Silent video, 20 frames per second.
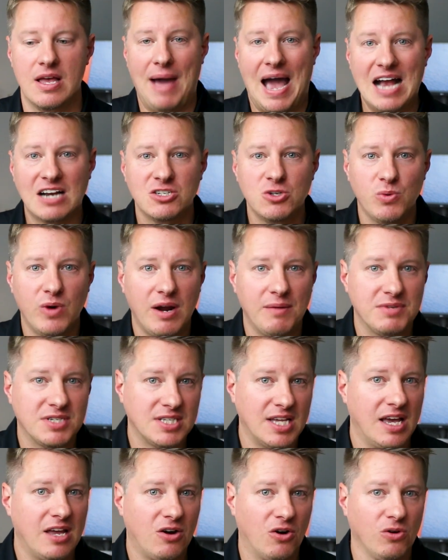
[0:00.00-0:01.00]
Back to what I was
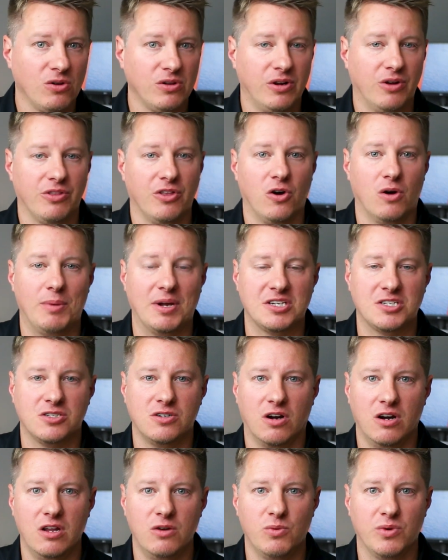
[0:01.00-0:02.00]
saying earlier though about
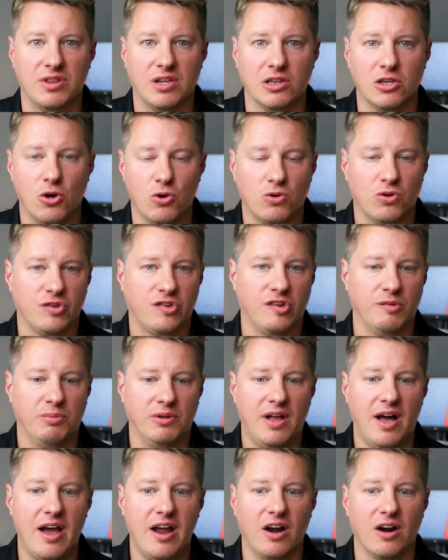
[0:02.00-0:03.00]
starting with a local
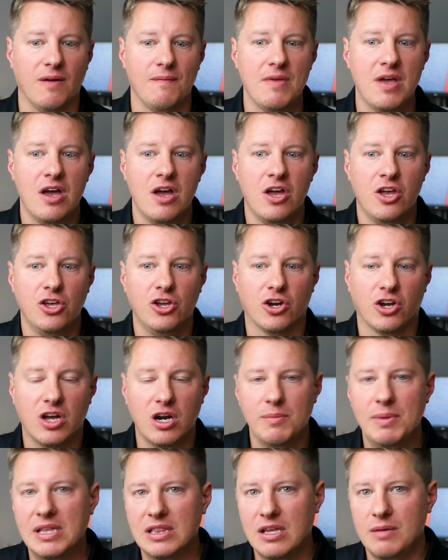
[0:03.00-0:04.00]
supplier, you're going
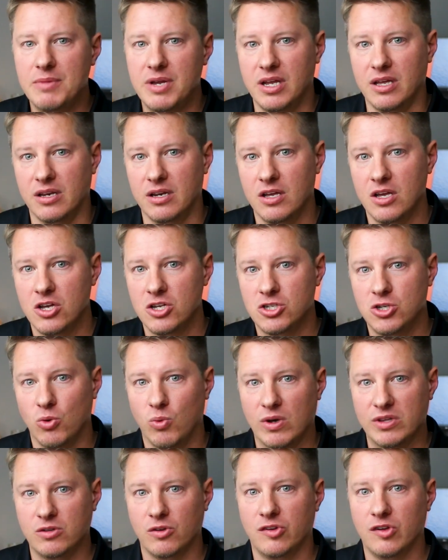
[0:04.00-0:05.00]
to be limited to
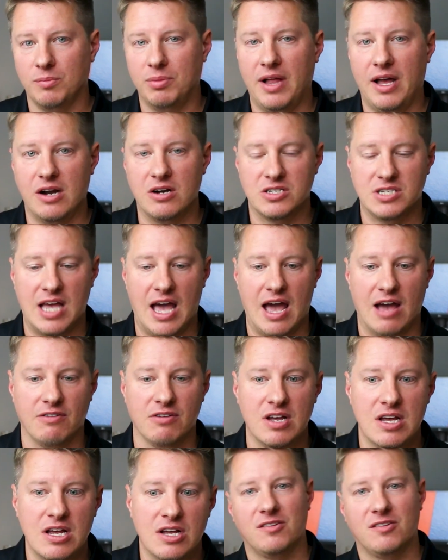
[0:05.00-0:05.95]
what the suppliers have.